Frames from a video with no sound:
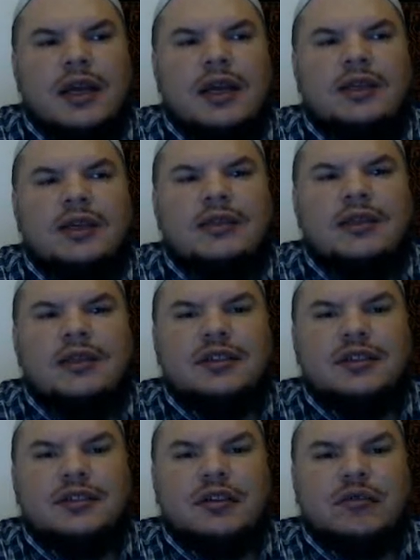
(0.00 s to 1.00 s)
in the
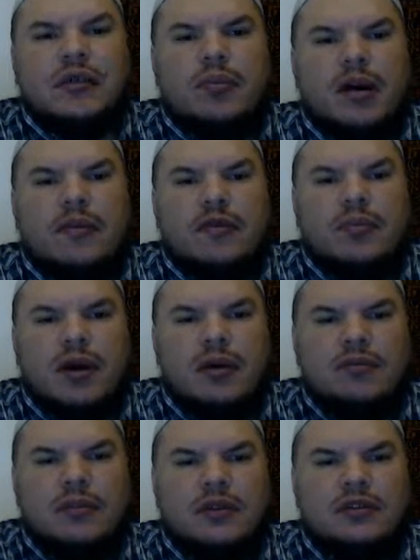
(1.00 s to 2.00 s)
teachings of the Prophet
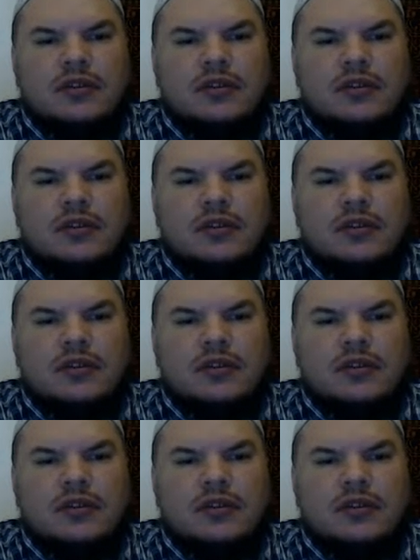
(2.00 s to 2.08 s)
Muhammad